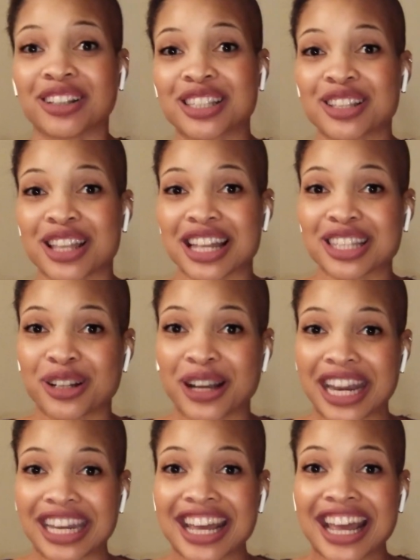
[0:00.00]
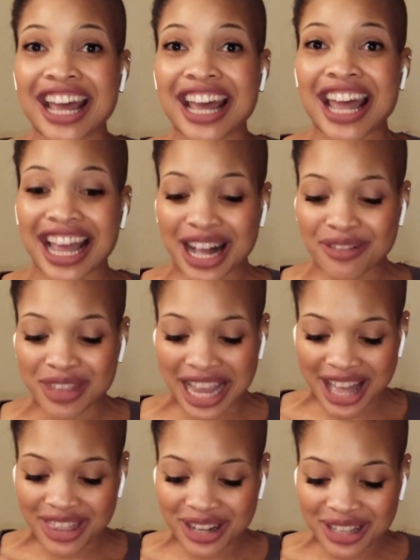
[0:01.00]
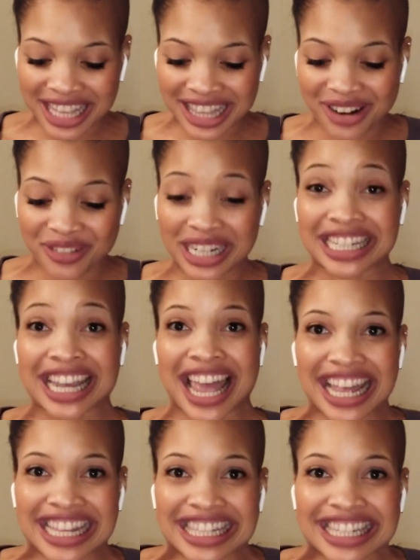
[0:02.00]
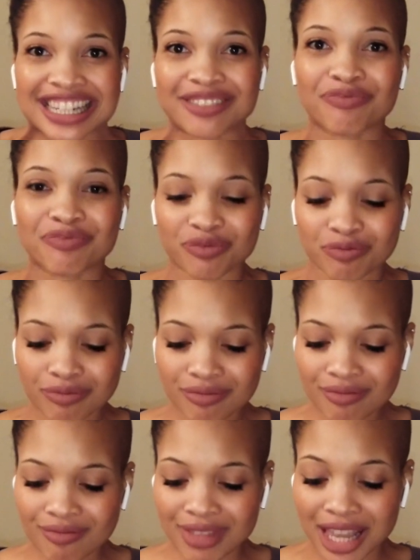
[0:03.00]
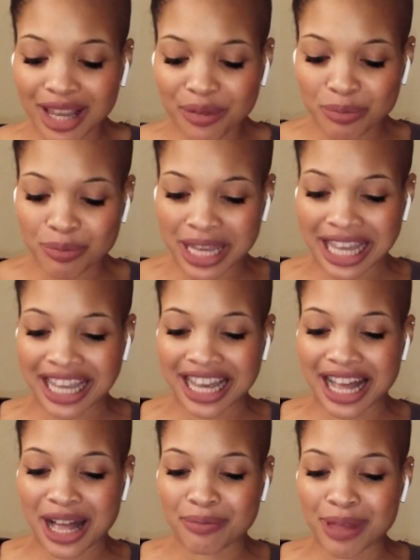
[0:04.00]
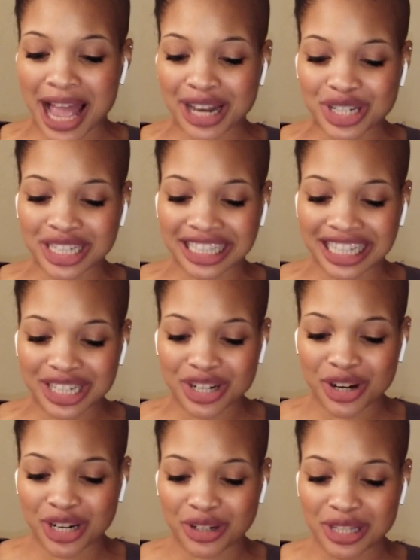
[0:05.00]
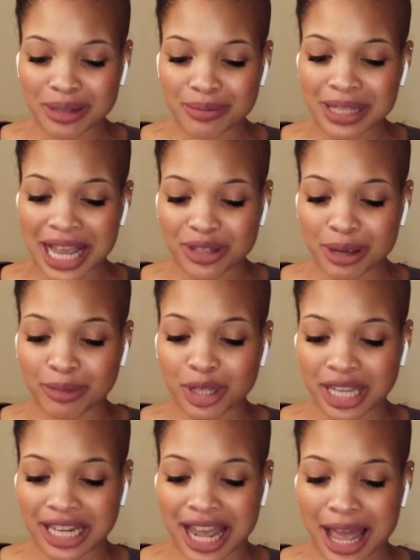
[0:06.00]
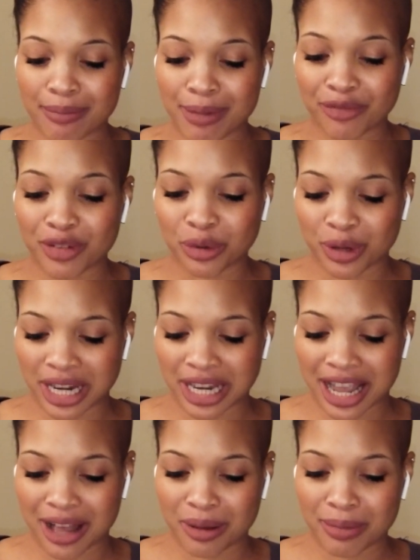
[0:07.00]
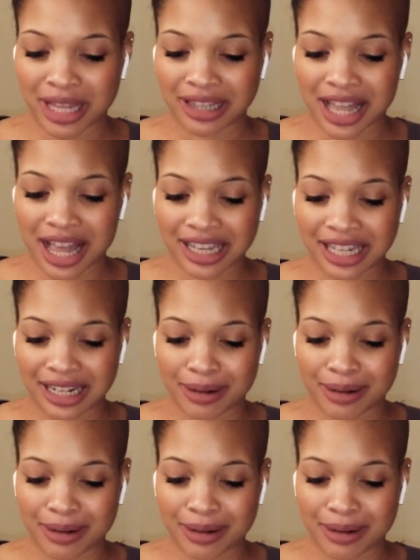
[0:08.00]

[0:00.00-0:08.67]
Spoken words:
So that's great. The other thing that I wanna test would be actually turning on some sounds. I'm looking at my phone right now. I'm unlocking it.